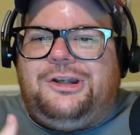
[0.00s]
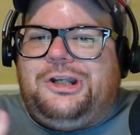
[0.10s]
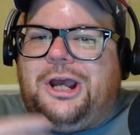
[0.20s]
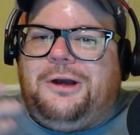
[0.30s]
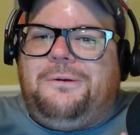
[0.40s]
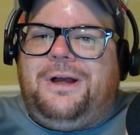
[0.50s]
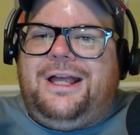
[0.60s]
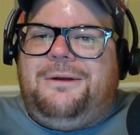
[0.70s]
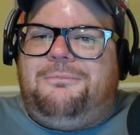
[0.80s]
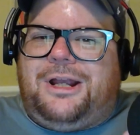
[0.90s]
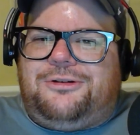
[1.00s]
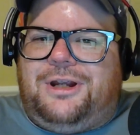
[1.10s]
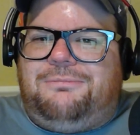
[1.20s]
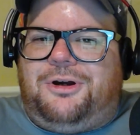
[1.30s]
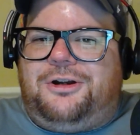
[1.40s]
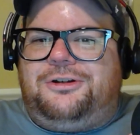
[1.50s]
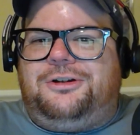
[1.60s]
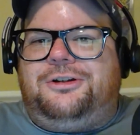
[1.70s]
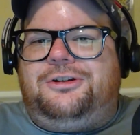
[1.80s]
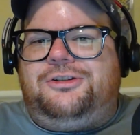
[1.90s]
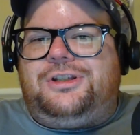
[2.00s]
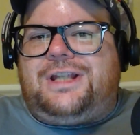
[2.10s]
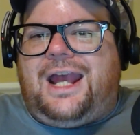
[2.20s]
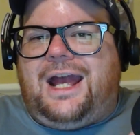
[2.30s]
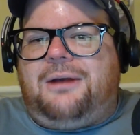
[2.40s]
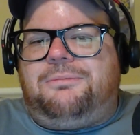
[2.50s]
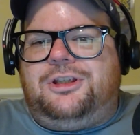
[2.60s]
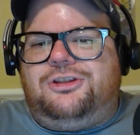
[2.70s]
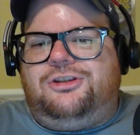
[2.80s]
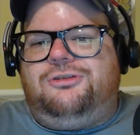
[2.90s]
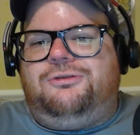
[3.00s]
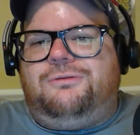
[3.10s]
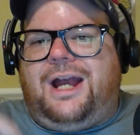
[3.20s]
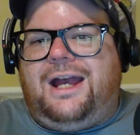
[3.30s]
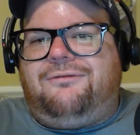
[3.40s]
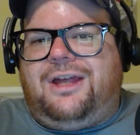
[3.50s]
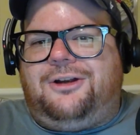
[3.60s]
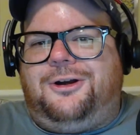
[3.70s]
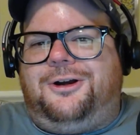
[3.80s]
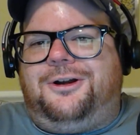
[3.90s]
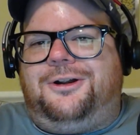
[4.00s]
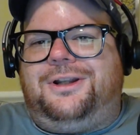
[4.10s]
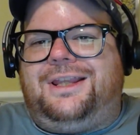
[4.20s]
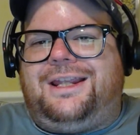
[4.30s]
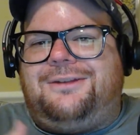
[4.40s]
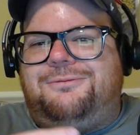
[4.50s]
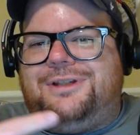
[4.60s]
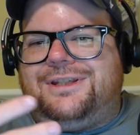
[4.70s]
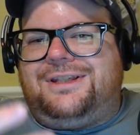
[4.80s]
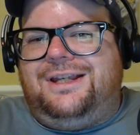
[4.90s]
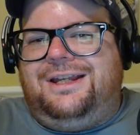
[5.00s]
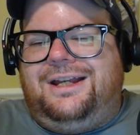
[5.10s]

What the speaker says: No, my trade partner just happened to have that card that he was